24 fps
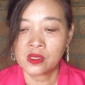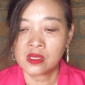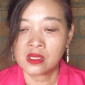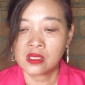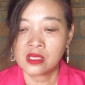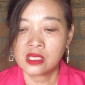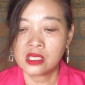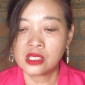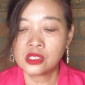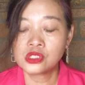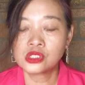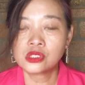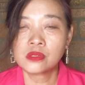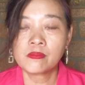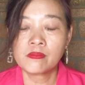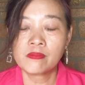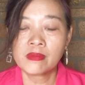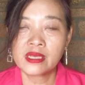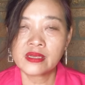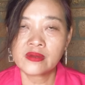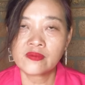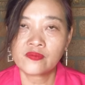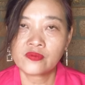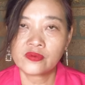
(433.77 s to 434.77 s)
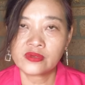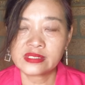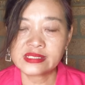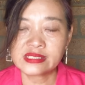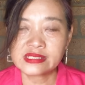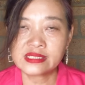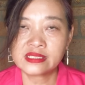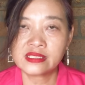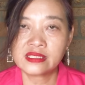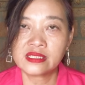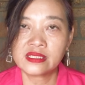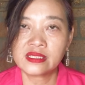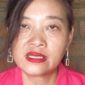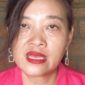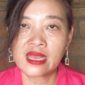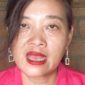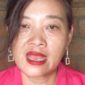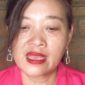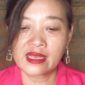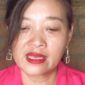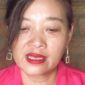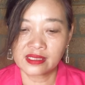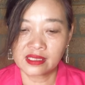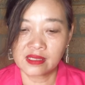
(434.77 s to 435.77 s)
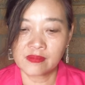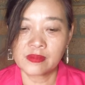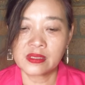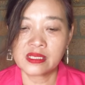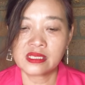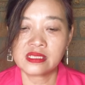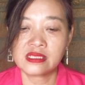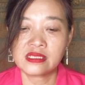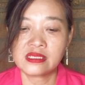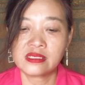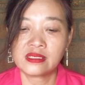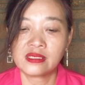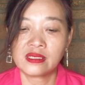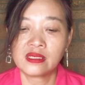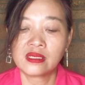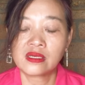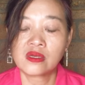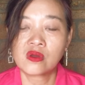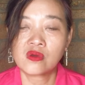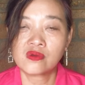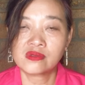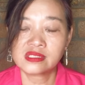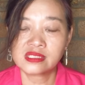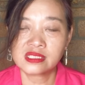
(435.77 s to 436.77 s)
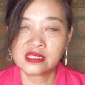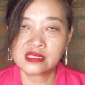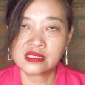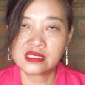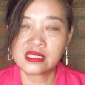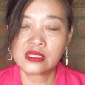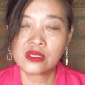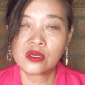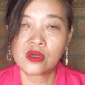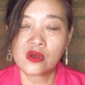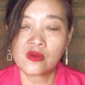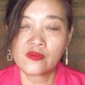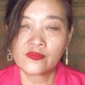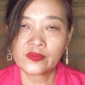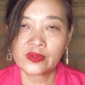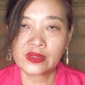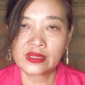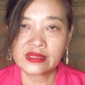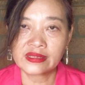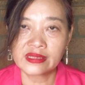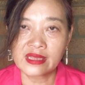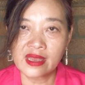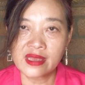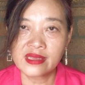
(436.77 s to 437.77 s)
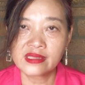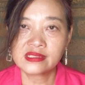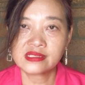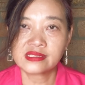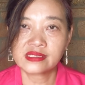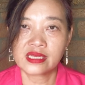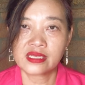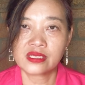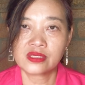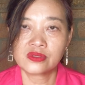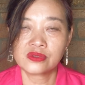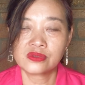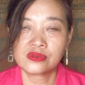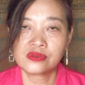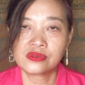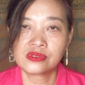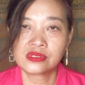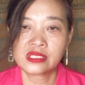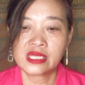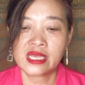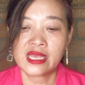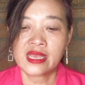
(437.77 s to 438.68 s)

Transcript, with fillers: Each met for a single academic year consisting of nine cycles